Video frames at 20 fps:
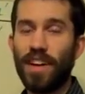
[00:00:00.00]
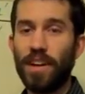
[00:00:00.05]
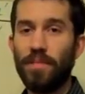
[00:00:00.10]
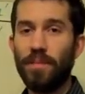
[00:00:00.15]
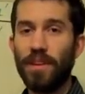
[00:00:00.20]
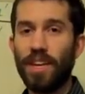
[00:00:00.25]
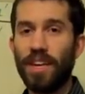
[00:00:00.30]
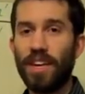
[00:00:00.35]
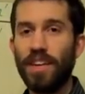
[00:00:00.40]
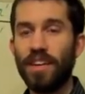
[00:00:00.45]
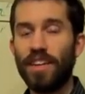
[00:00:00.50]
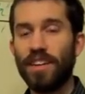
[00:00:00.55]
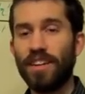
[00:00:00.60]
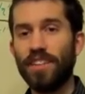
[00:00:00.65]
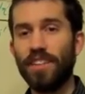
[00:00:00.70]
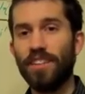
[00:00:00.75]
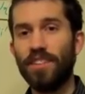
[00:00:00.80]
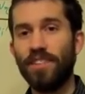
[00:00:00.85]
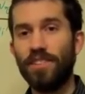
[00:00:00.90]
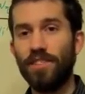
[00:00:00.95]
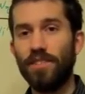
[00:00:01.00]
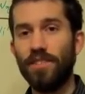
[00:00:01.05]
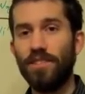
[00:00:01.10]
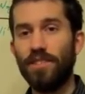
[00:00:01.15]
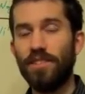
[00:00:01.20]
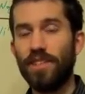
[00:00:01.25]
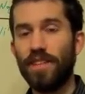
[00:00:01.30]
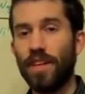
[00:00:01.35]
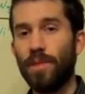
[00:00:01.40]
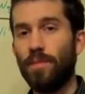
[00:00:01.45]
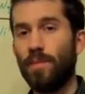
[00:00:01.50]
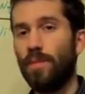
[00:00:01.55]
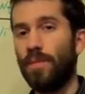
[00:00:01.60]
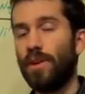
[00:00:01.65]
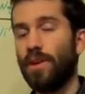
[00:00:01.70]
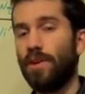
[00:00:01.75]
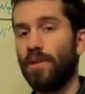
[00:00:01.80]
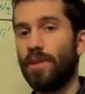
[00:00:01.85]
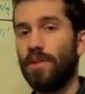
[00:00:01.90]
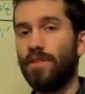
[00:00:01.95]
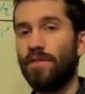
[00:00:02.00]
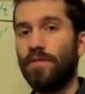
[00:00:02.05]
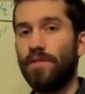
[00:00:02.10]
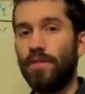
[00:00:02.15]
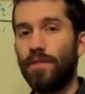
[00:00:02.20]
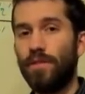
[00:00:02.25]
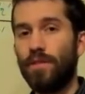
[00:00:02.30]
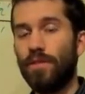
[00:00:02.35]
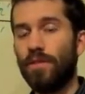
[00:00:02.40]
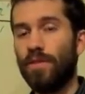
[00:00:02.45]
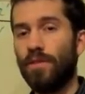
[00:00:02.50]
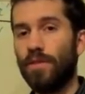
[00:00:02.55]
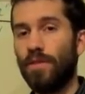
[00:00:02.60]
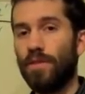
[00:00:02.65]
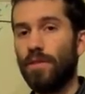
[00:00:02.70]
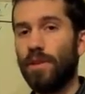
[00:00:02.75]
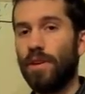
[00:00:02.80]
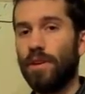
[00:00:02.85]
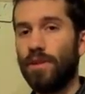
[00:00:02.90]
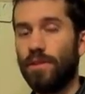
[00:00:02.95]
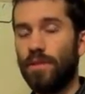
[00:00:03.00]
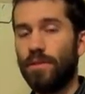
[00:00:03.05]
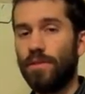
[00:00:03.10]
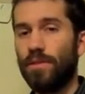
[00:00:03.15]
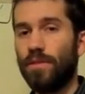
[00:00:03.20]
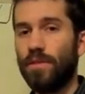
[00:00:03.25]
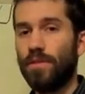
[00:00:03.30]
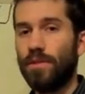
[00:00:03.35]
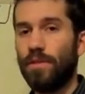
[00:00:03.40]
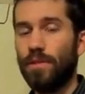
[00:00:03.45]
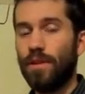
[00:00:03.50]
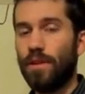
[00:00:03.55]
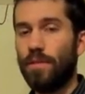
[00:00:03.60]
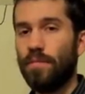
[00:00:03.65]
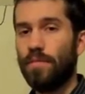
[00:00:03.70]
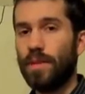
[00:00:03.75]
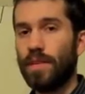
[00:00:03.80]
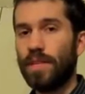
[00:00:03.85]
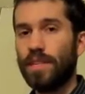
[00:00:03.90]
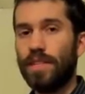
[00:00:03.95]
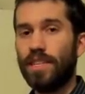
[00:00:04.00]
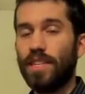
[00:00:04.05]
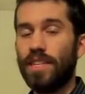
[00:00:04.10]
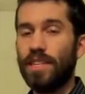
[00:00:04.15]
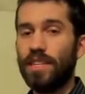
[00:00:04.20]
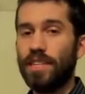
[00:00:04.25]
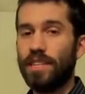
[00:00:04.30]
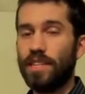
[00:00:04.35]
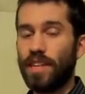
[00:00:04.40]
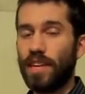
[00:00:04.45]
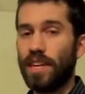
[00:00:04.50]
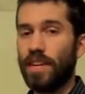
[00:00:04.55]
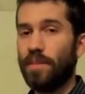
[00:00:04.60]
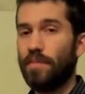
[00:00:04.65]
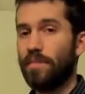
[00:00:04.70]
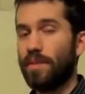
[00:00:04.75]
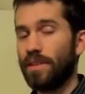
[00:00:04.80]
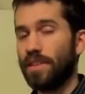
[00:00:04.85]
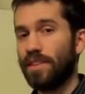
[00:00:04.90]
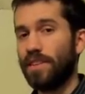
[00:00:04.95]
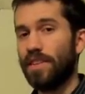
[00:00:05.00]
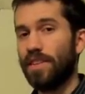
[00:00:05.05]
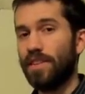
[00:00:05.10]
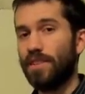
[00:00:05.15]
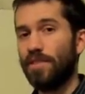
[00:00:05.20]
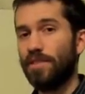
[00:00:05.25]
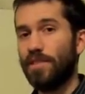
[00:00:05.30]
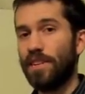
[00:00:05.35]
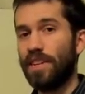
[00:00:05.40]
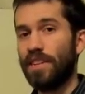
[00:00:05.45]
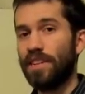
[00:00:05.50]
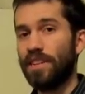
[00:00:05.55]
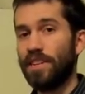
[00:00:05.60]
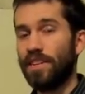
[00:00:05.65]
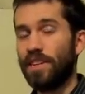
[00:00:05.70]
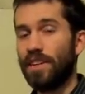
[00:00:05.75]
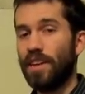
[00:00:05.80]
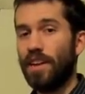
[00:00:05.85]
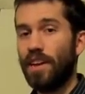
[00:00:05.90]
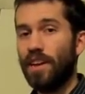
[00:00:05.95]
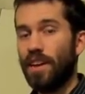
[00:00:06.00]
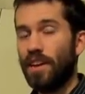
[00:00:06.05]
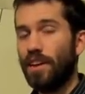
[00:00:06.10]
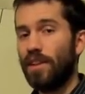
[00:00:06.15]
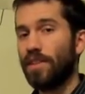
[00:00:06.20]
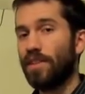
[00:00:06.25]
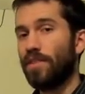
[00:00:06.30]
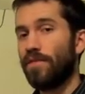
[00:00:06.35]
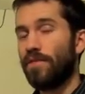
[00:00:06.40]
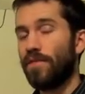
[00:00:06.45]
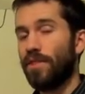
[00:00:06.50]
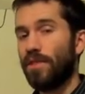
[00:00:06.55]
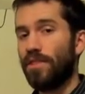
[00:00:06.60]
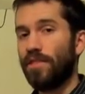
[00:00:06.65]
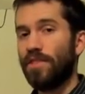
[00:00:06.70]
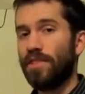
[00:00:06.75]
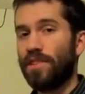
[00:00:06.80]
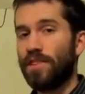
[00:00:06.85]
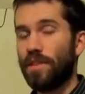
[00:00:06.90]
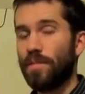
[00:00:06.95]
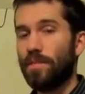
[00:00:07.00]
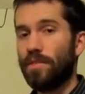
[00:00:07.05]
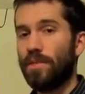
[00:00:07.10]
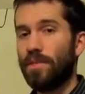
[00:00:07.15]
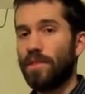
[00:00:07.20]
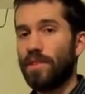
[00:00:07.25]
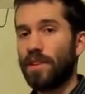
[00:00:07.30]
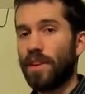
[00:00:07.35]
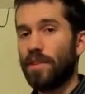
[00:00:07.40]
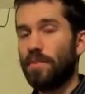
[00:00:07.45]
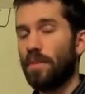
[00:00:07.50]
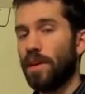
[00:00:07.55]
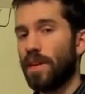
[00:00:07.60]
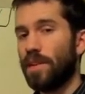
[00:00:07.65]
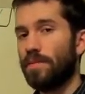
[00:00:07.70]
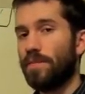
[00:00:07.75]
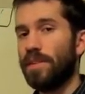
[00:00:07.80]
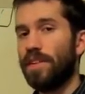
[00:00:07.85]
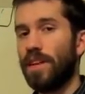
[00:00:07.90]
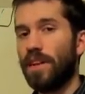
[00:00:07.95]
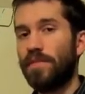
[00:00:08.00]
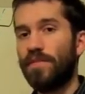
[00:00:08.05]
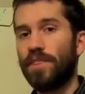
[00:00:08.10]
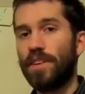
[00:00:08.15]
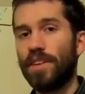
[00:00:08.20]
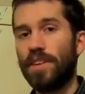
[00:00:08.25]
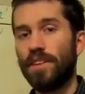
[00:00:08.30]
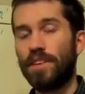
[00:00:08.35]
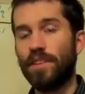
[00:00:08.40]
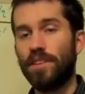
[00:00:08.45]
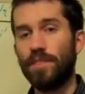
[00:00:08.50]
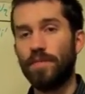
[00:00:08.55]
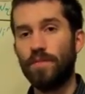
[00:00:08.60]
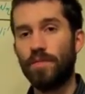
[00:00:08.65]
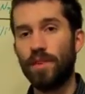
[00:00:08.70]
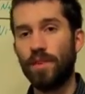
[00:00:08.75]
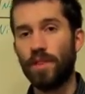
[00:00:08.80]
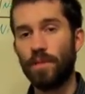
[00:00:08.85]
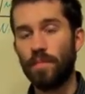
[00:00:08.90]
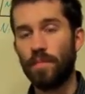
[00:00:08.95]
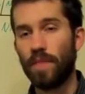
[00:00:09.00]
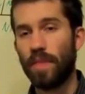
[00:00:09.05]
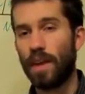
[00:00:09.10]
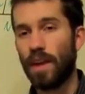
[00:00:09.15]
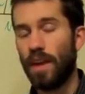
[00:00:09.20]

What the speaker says: I'm again Nicholas Jones, and we'll be going further through a tutorial on Byzantine chant and Byzantine notation, looking further at the symbols and possibly delving into some rhythm.